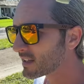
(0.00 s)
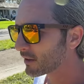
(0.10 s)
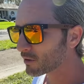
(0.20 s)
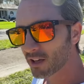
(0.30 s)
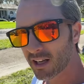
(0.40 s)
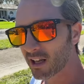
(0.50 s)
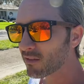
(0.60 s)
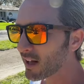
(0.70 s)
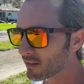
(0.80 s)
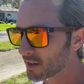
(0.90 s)
now they're getting a
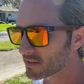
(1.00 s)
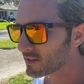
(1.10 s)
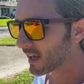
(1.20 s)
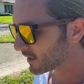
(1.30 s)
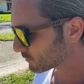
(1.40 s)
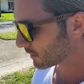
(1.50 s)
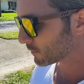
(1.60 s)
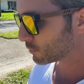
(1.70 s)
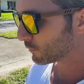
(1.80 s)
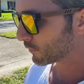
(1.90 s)
lot less tax
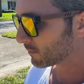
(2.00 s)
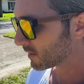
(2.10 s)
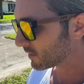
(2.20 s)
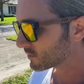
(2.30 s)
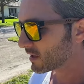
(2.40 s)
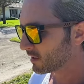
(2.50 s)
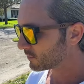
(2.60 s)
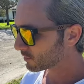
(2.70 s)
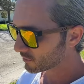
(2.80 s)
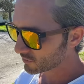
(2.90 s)
revenue from this,
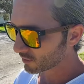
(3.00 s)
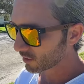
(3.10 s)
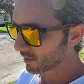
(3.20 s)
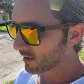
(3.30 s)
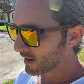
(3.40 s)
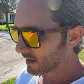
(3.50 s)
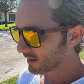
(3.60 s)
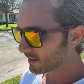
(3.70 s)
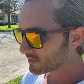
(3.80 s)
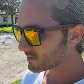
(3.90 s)
the concern
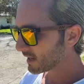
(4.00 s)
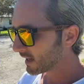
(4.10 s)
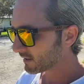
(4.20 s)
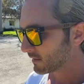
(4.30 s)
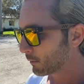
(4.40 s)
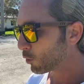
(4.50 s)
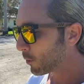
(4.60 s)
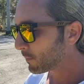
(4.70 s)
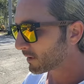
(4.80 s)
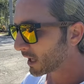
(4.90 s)
is that they
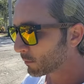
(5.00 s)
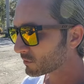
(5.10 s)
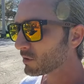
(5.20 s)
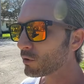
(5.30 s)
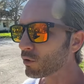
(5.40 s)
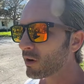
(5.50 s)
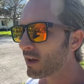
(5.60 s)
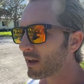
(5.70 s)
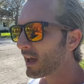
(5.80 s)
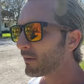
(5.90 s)
won't be able to
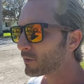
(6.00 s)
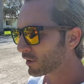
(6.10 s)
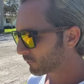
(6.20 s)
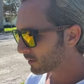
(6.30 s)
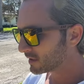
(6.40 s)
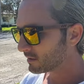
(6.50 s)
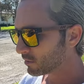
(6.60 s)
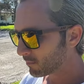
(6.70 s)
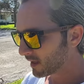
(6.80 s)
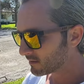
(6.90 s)
have enough money
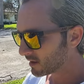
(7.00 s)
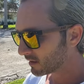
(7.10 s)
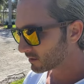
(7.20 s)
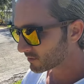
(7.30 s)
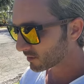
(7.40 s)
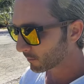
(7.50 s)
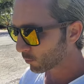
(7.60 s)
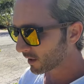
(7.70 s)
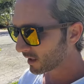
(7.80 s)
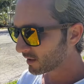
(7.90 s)
to maintain the
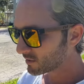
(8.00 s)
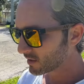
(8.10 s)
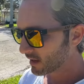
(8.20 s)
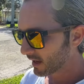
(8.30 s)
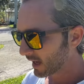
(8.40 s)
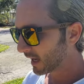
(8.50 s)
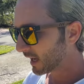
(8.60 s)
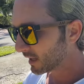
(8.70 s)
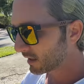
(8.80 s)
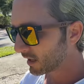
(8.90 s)
subways
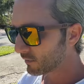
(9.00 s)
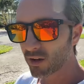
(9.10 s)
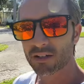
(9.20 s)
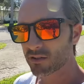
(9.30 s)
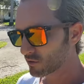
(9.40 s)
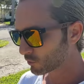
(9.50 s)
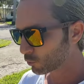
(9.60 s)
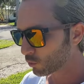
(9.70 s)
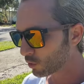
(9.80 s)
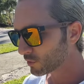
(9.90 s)
and invest in
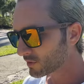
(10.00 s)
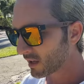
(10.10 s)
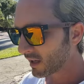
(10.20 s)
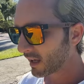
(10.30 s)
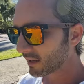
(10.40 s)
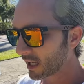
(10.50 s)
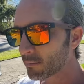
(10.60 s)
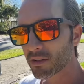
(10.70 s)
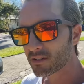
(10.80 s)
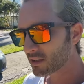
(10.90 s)
schools and keep
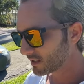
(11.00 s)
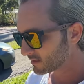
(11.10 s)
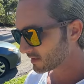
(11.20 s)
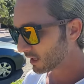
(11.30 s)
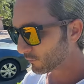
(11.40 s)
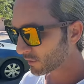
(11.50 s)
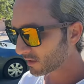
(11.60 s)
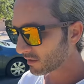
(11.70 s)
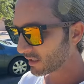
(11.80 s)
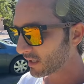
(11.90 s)
the city safe and
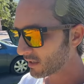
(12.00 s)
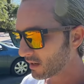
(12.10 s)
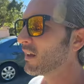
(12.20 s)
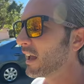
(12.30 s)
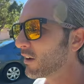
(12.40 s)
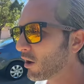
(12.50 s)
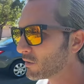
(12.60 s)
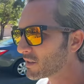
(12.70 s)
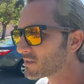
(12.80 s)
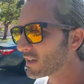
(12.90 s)
clean and all
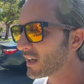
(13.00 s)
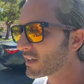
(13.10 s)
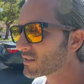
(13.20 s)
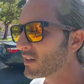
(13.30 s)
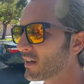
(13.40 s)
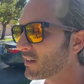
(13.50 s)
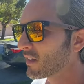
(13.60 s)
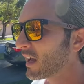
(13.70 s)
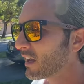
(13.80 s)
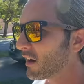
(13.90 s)
these things
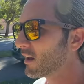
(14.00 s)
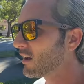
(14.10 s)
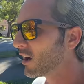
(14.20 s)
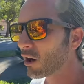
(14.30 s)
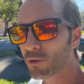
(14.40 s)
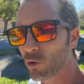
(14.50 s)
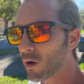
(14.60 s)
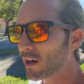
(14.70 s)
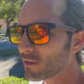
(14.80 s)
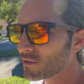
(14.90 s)
that are
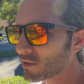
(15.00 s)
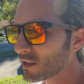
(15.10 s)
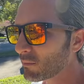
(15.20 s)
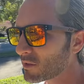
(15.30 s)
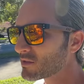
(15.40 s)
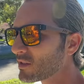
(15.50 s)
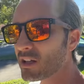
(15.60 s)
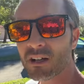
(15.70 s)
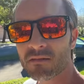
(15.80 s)
required to keep the city